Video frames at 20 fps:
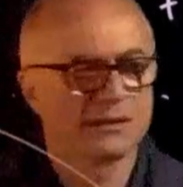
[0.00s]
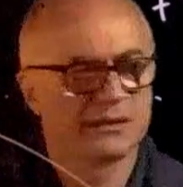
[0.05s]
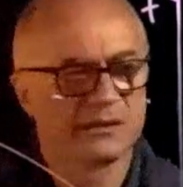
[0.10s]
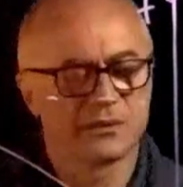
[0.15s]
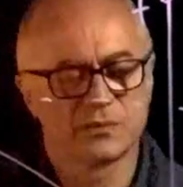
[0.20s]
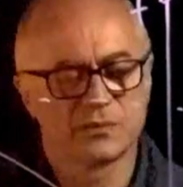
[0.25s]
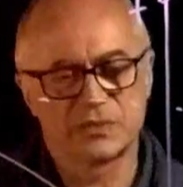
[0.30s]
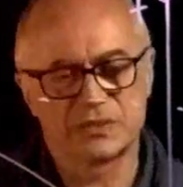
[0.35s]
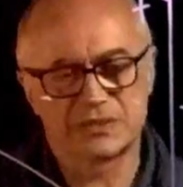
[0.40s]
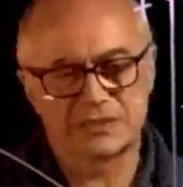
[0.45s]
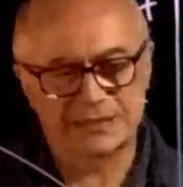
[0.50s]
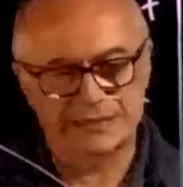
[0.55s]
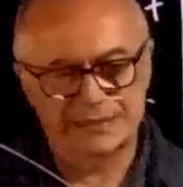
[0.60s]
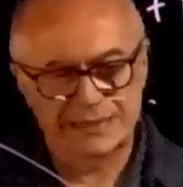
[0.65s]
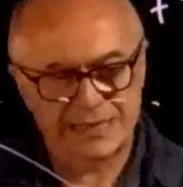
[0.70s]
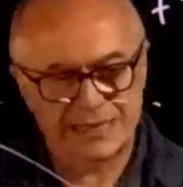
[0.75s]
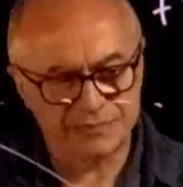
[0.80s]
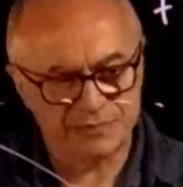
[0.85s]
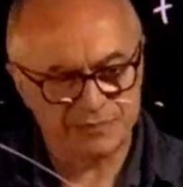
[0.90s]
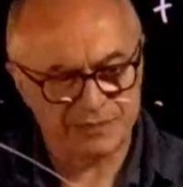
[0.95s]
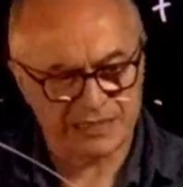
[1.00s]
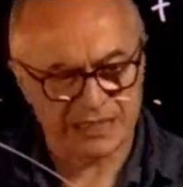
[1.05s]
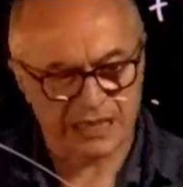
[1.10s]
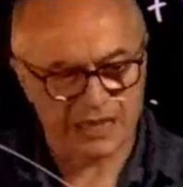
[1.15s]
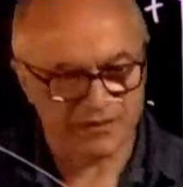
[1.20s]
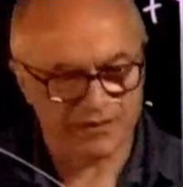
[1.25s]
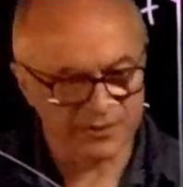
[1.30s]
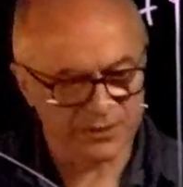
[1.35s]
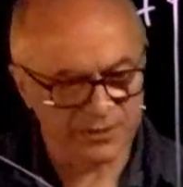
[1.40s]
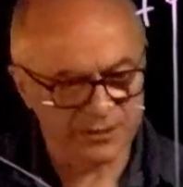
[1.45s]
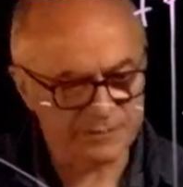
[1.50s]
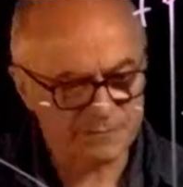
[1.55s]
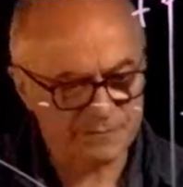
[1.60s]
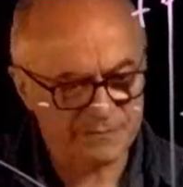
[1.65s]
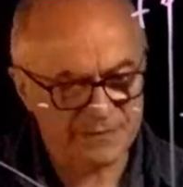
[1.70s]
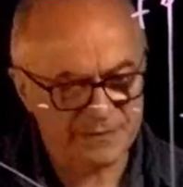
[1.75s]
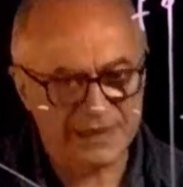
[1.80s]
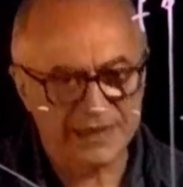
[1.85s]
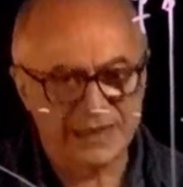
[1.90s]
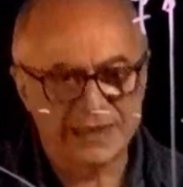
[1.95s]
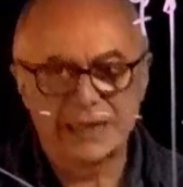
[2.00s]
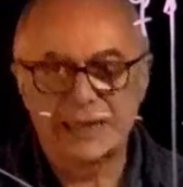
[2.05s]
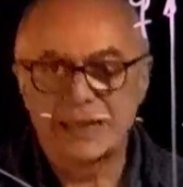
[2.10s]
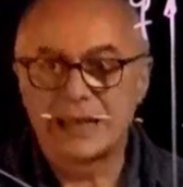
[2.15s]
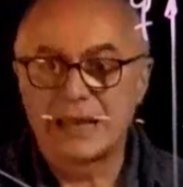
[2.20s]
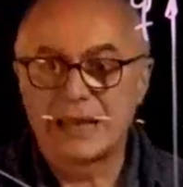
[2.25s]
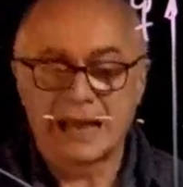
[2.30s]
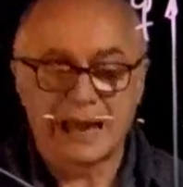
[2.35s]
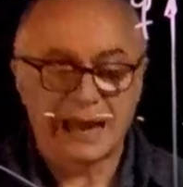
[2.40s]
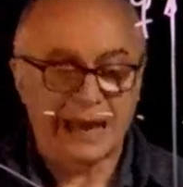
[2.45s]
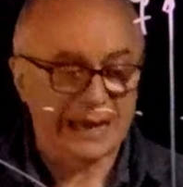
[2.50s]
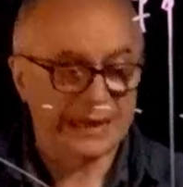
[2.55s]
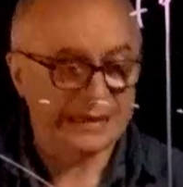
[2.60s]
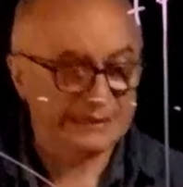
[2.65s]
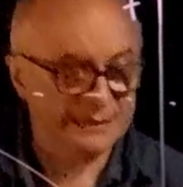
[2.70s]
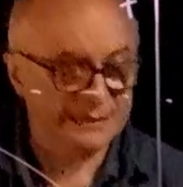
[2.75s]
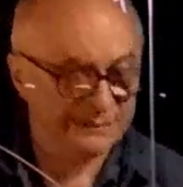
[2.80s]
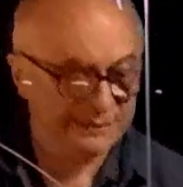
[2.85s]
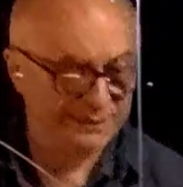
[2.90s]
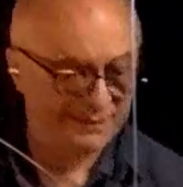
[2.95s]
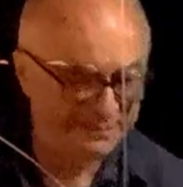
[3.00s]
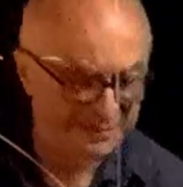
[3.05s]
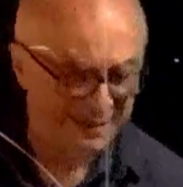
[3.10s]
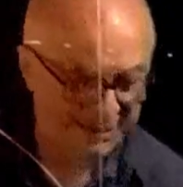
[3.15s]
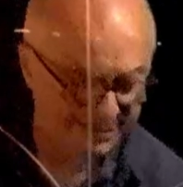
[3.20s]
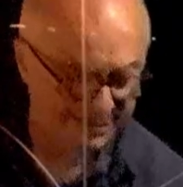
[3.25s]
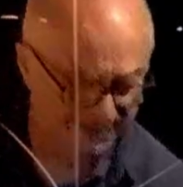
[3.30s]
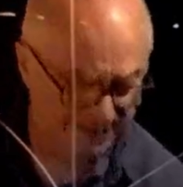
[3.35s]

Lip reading: which is that behavior. And in this other